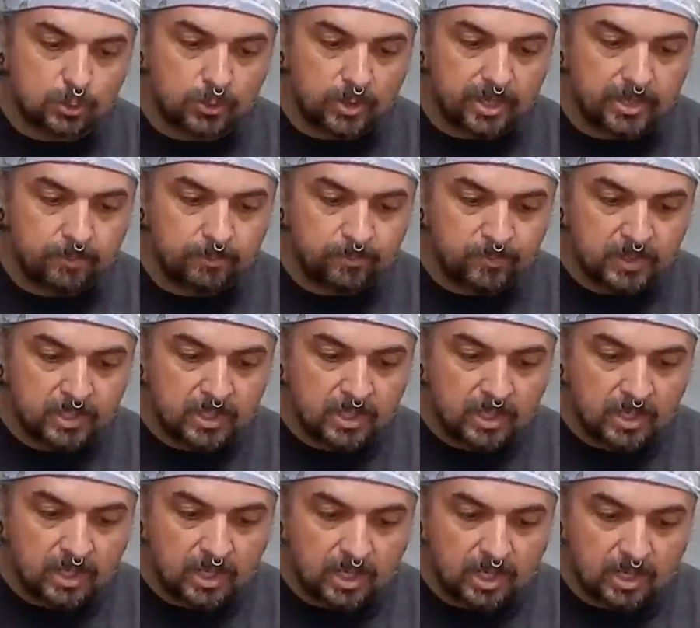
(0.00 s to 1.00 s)
great.
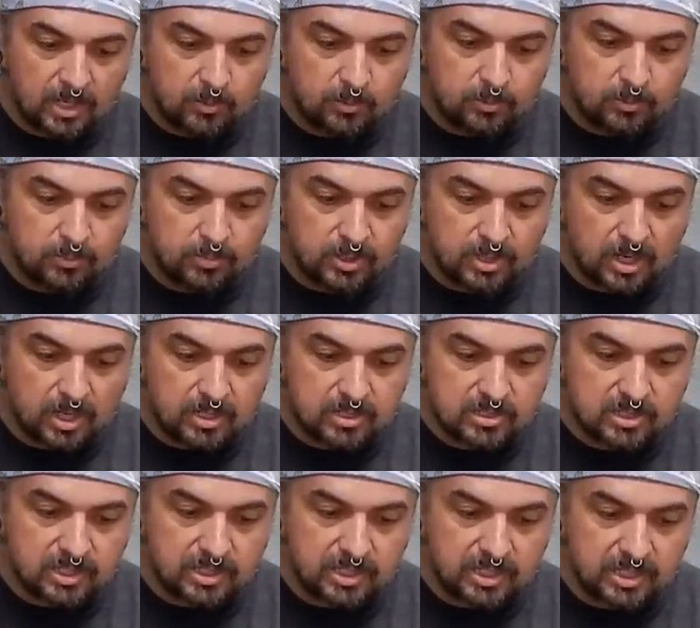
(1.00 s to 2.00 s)
But
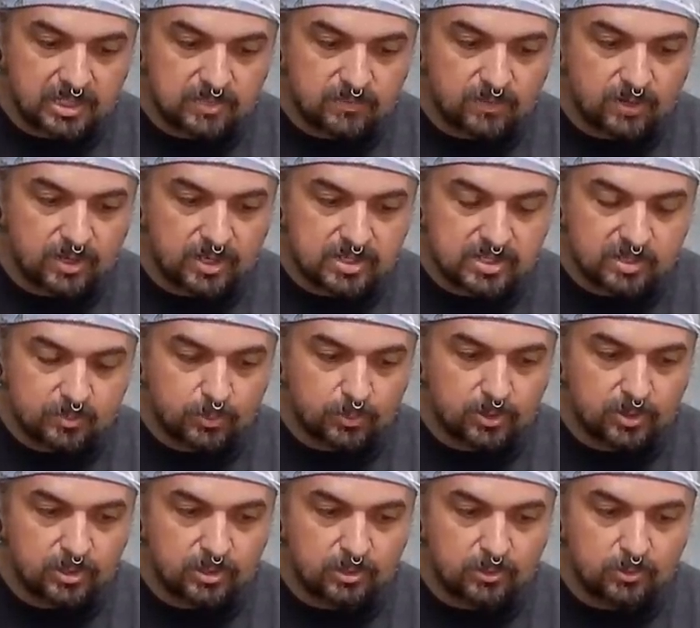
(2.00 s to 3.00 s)
honestly, it's very simple
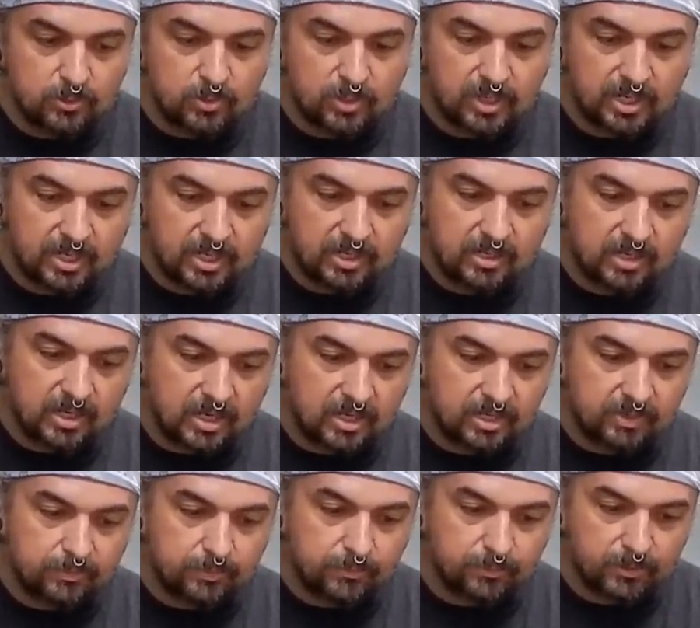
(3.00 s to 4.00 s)
to do, and I'll
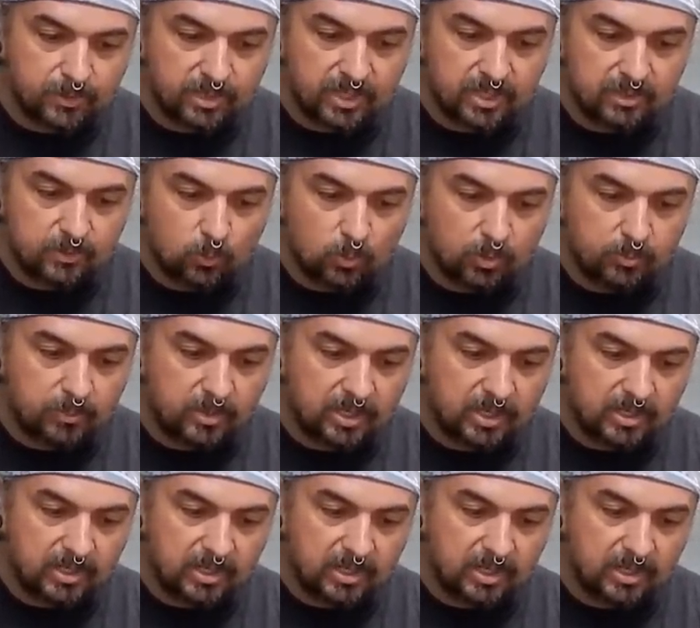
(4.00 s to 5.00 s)
never forget what
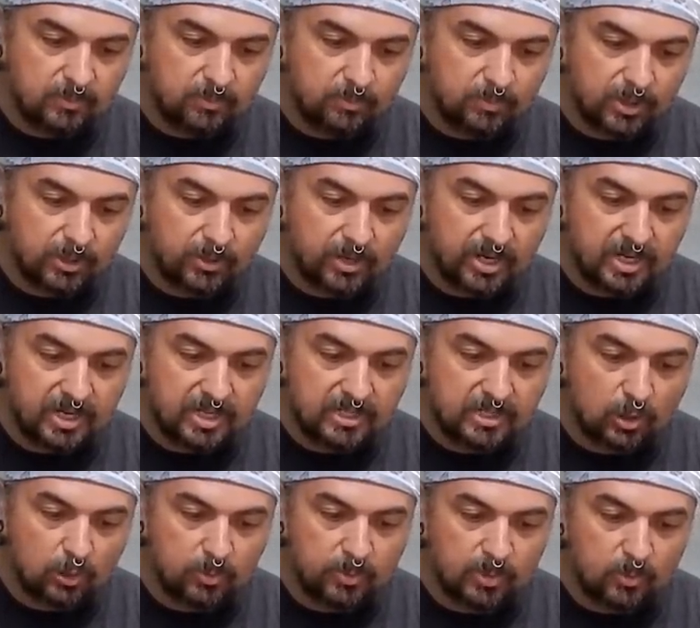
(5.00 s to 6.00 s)
my granddad
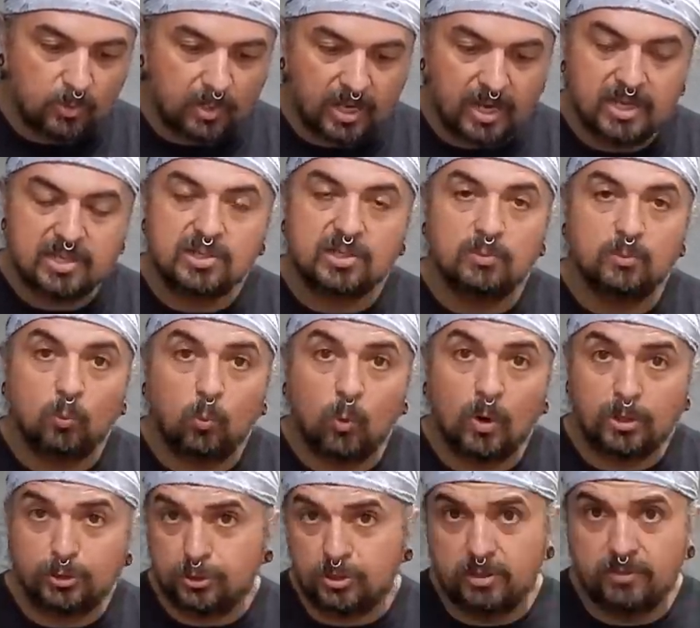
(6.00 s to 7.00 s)
told me when I asked him
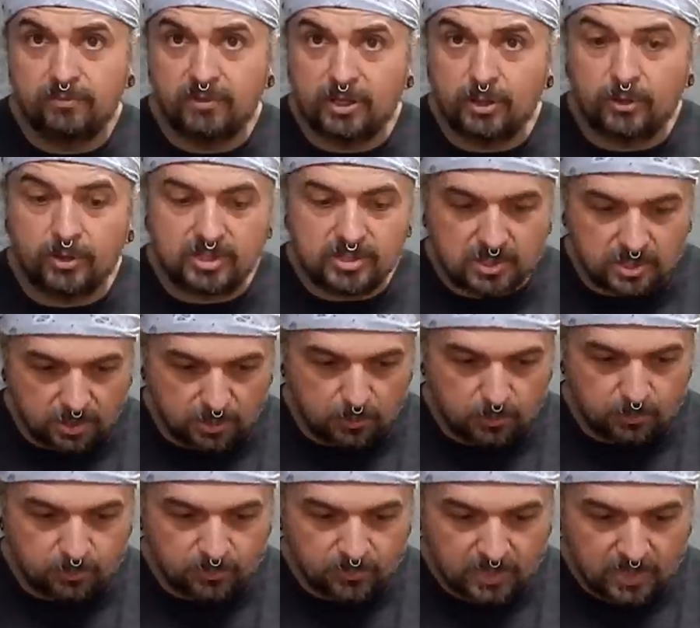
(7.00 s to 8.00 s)
where should the fingerings
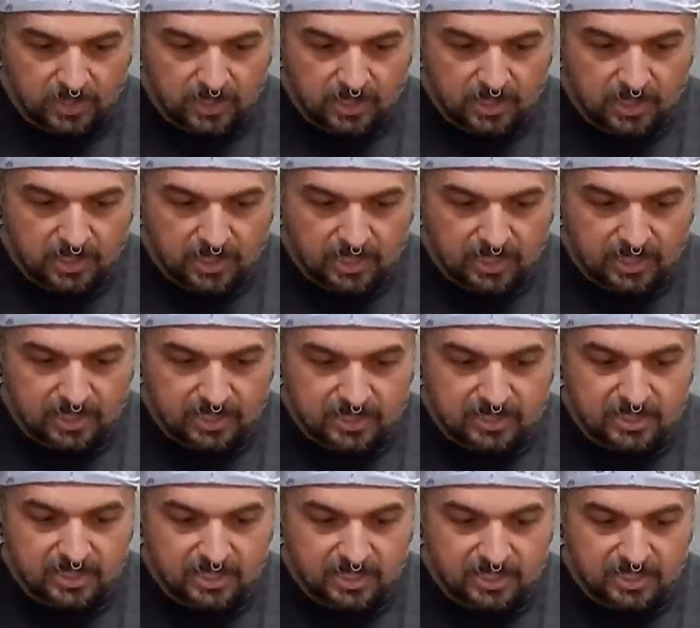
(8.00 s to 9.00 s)
go.
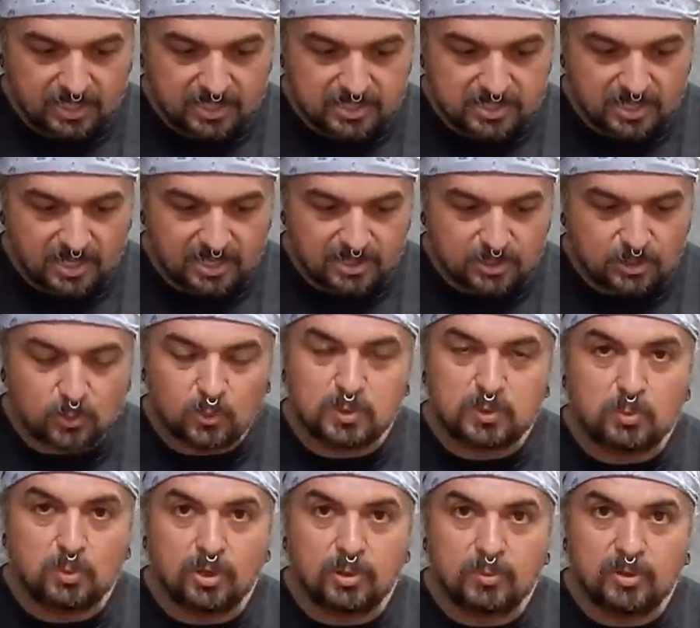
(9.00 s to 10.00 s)
His answer was
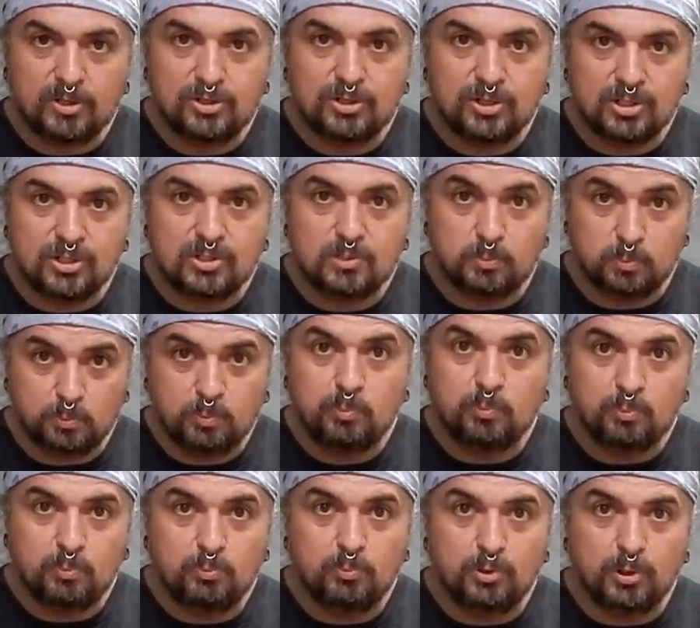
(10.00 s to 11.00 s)
pretty much just
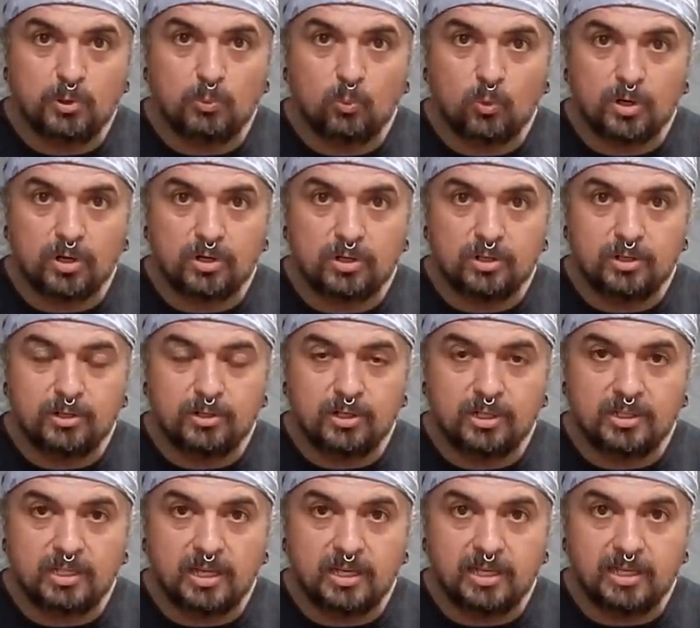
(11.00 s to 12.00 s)
put them where you
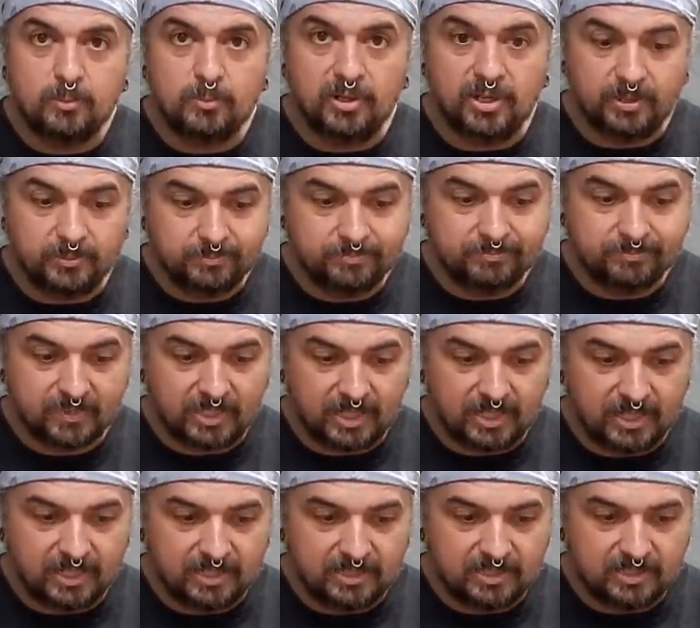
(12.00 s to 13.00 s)
think they need to be.
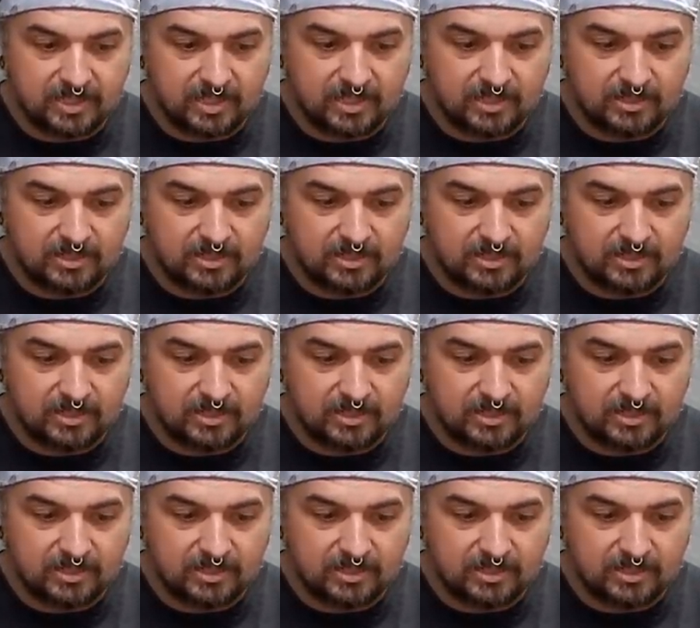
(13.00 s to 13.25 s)
And